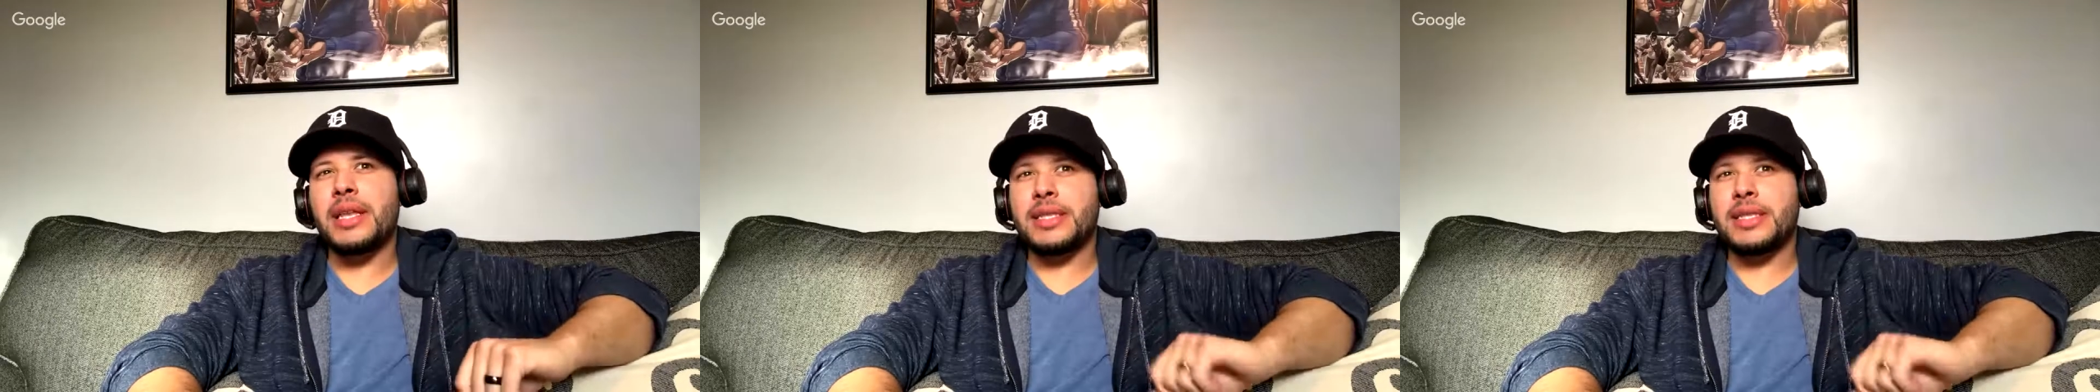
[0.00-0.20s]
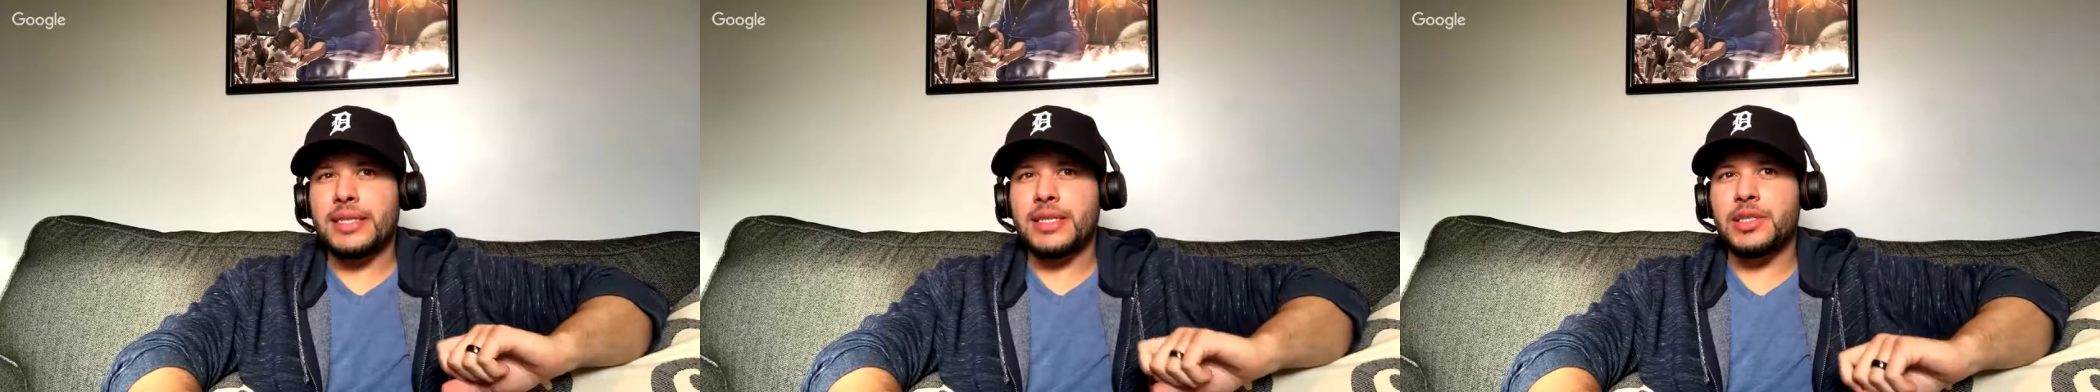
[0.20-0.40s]

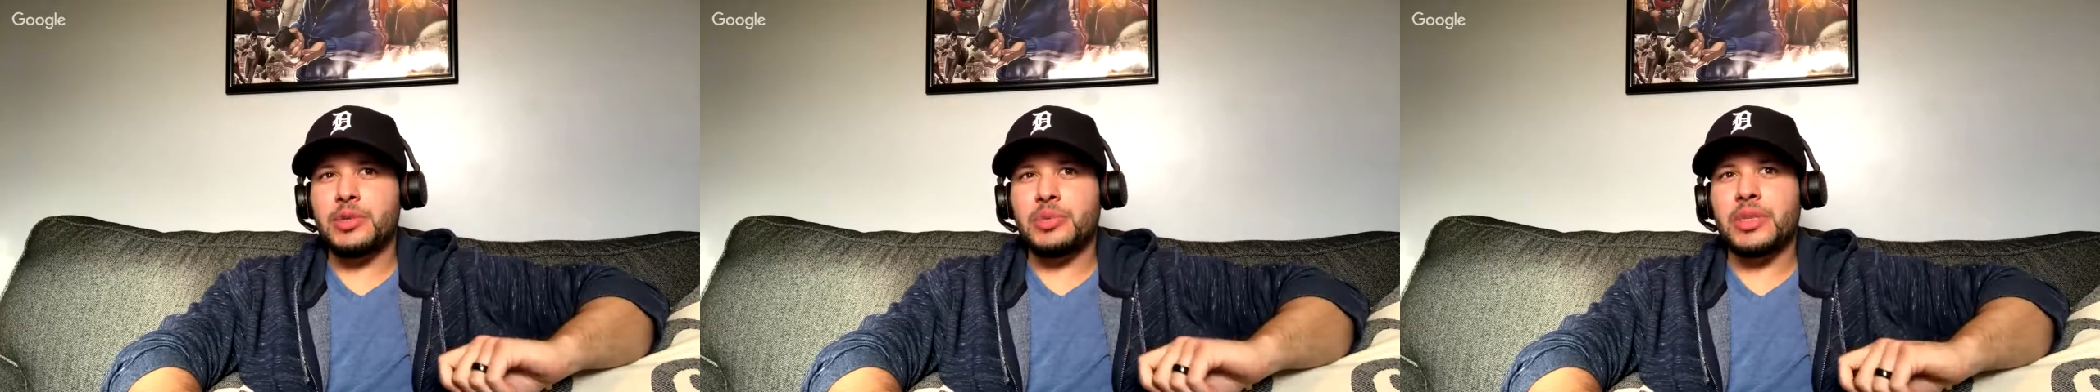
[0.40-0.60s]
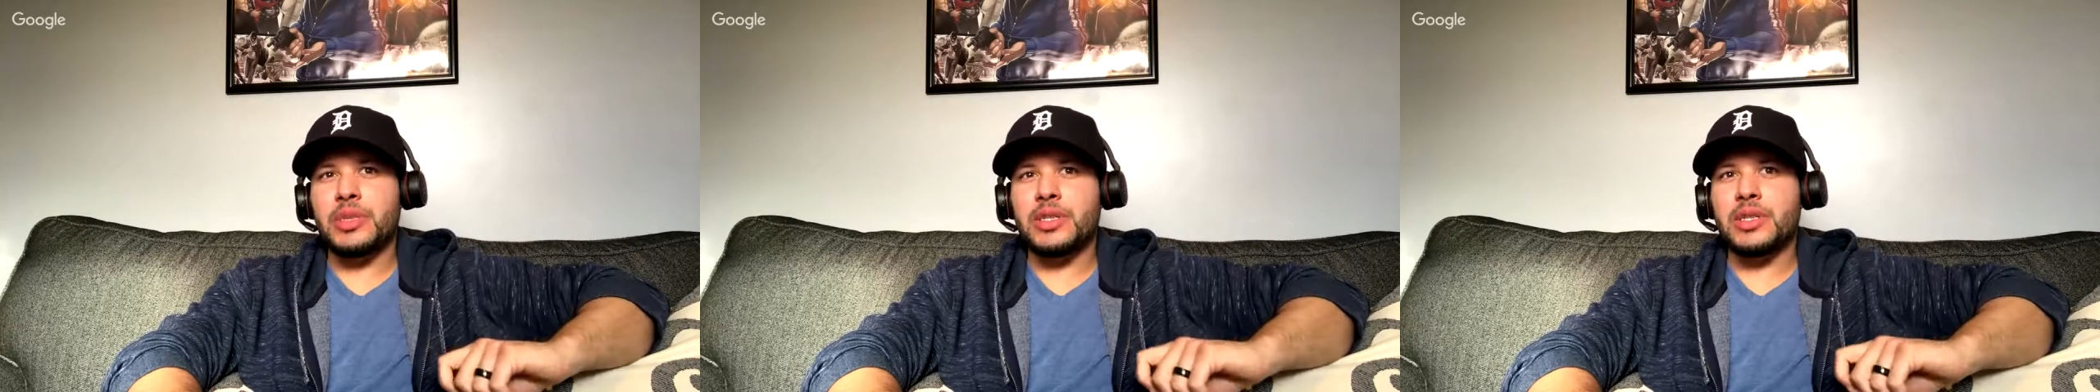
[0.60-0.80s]
attention
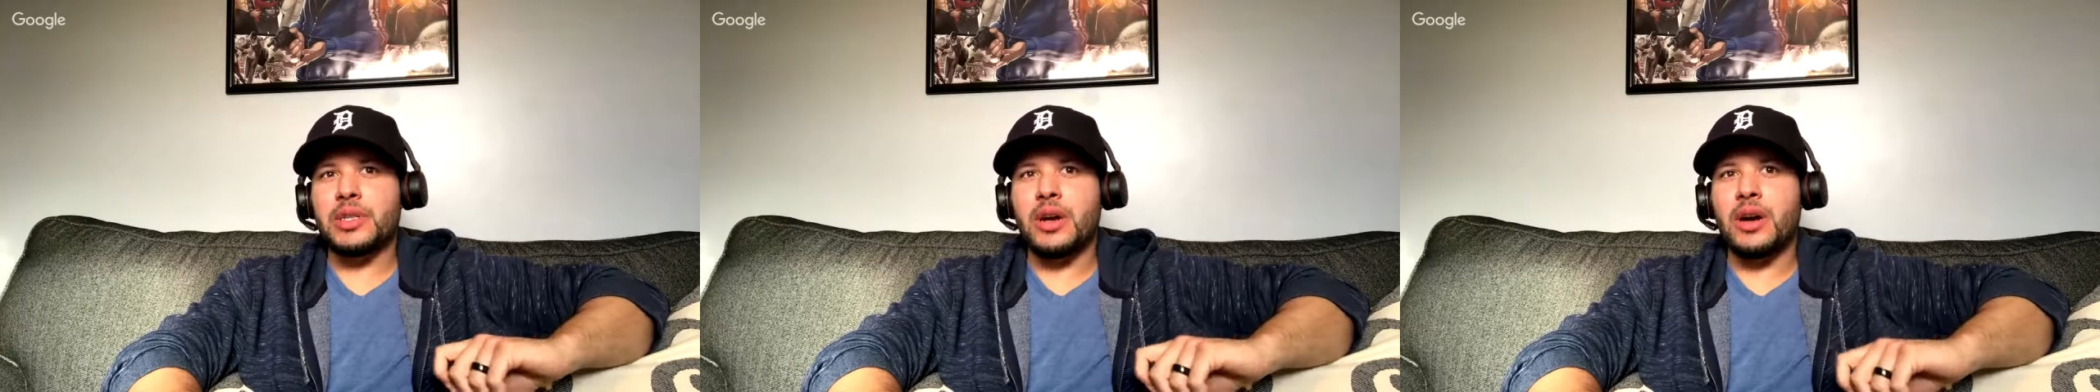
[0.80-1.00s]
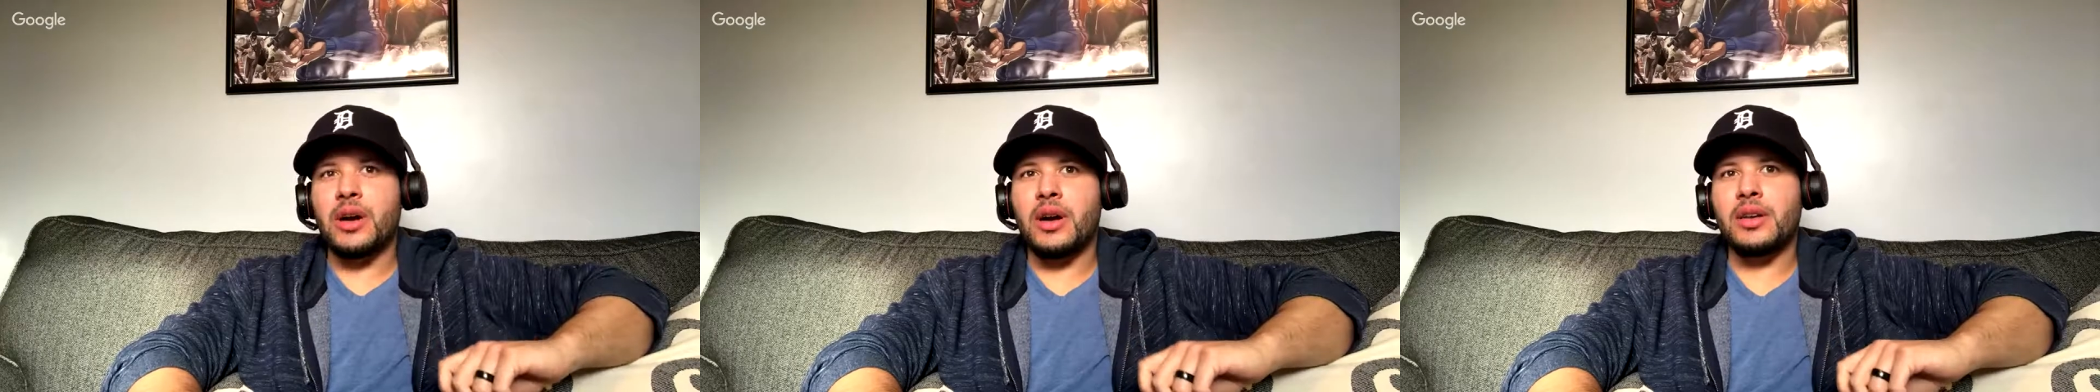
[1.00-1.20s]
too much to
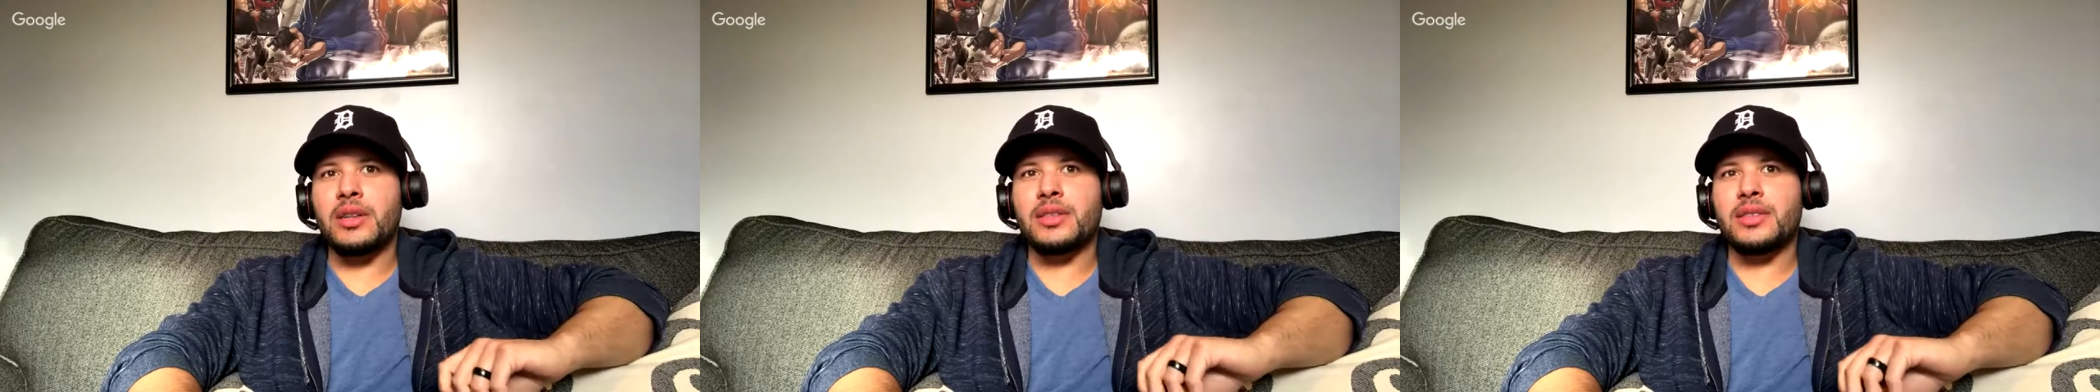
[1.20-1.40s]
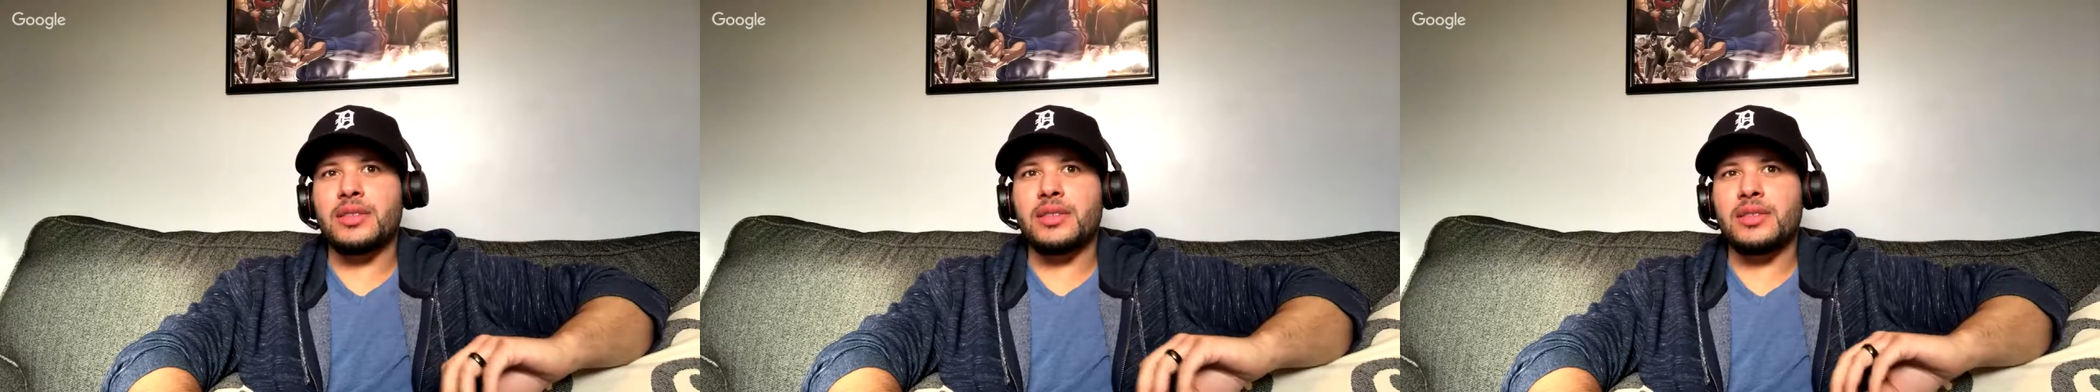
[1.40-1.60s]
the
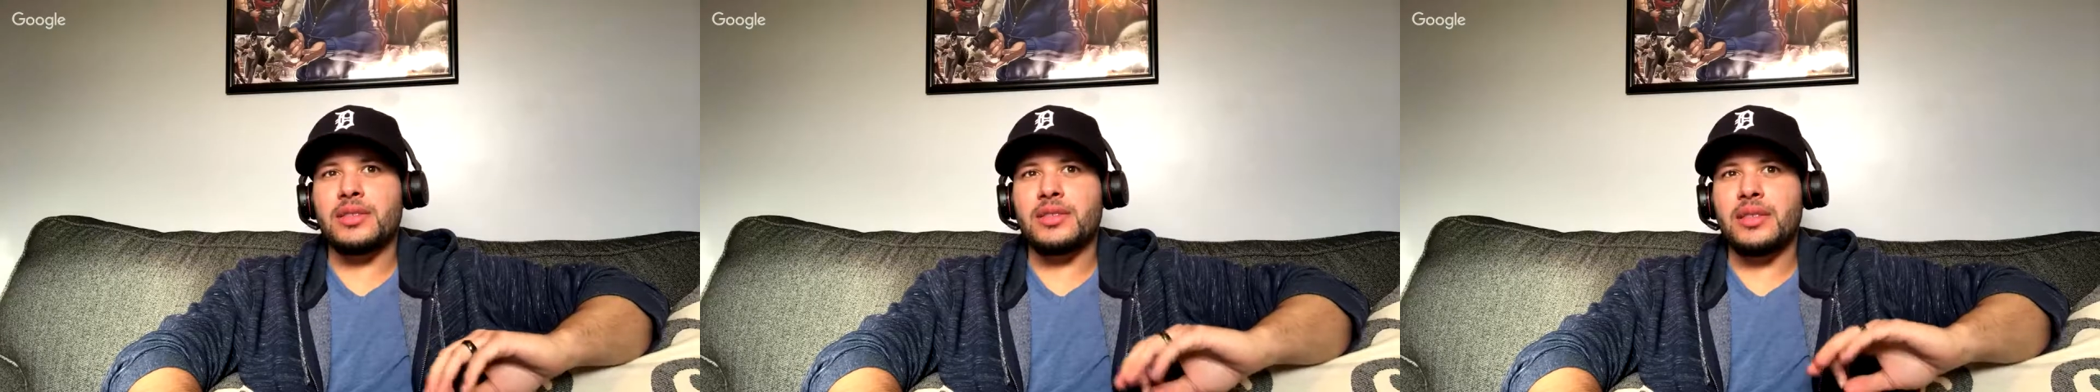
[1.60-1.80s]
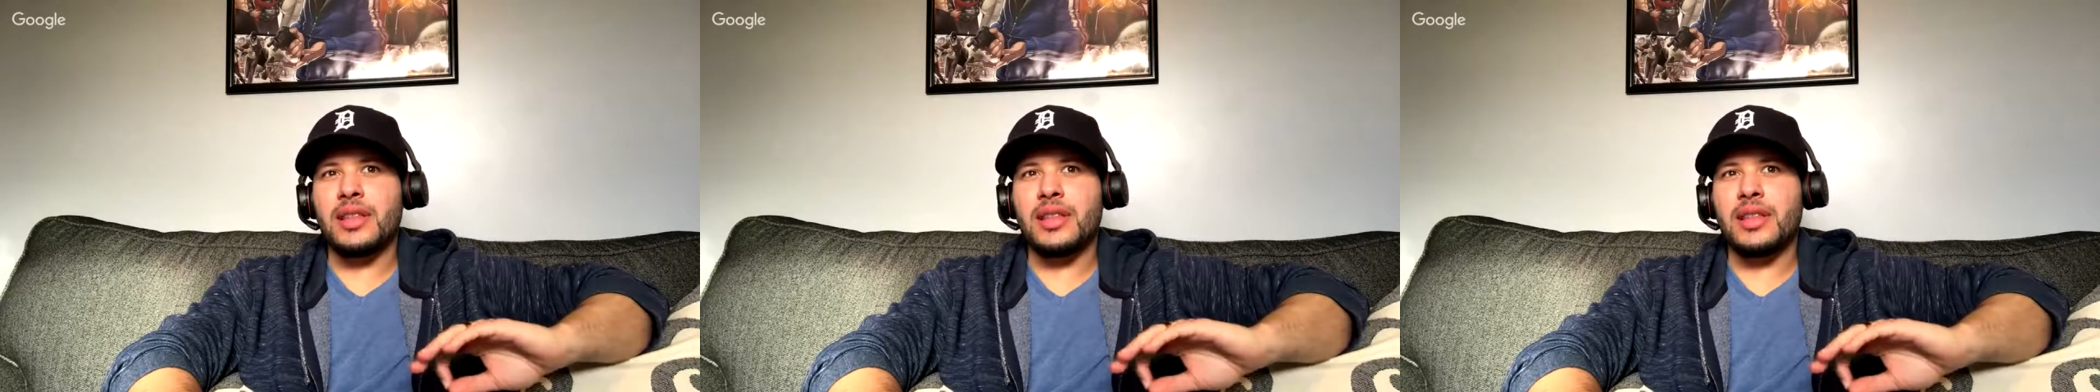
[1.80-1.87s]
artists